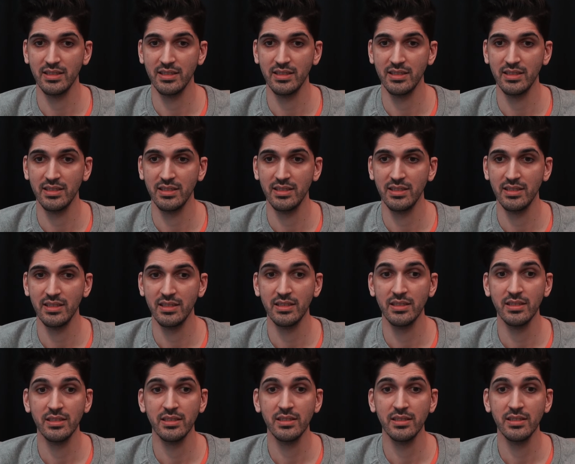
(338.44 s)

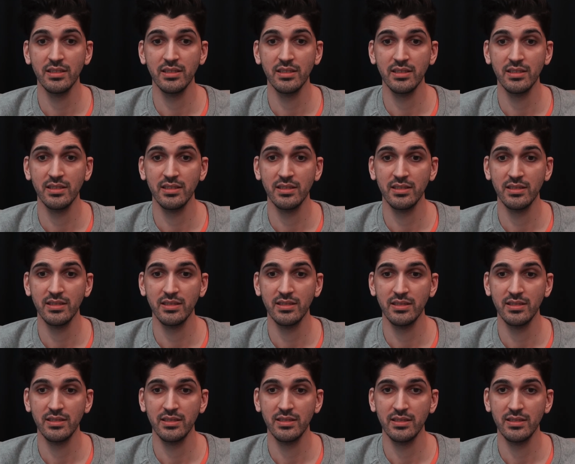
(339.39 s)

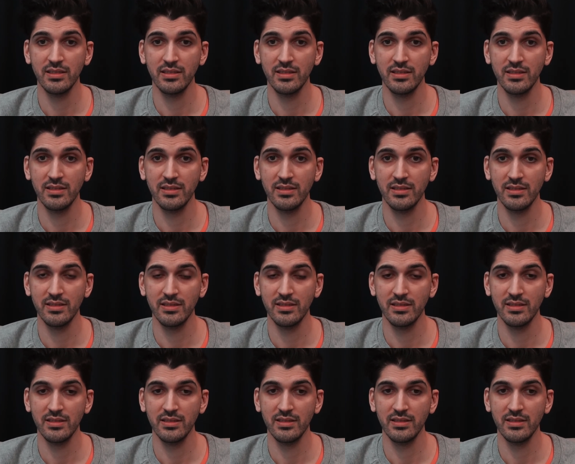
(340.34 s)

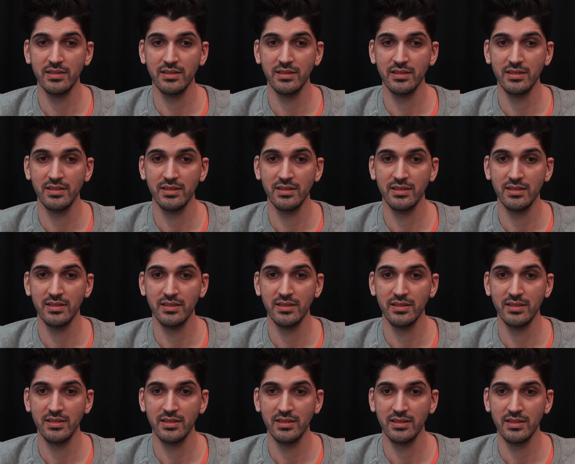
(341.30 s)

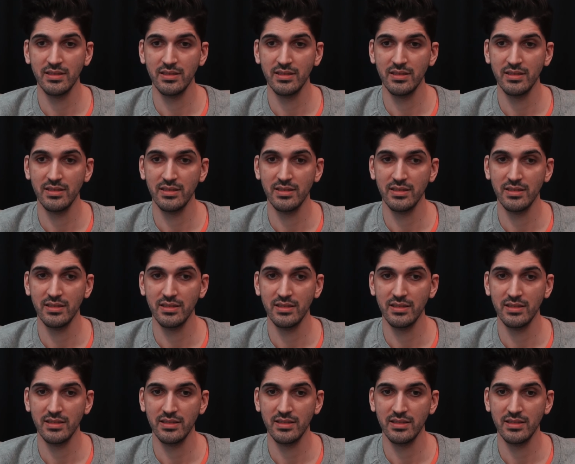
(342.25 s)

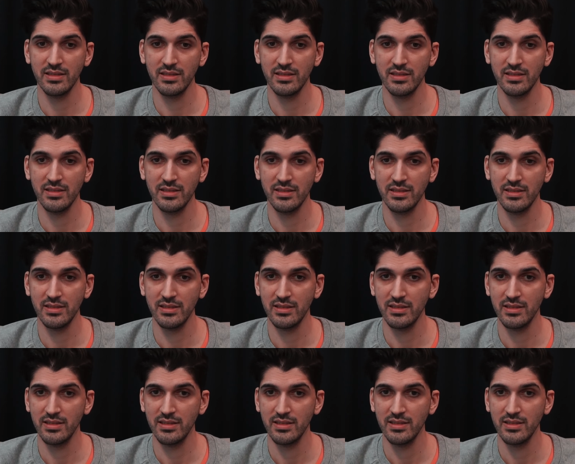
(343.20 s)

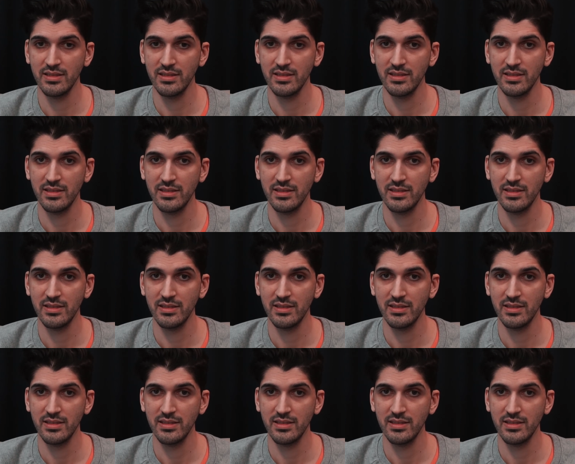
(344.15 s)
[no speech]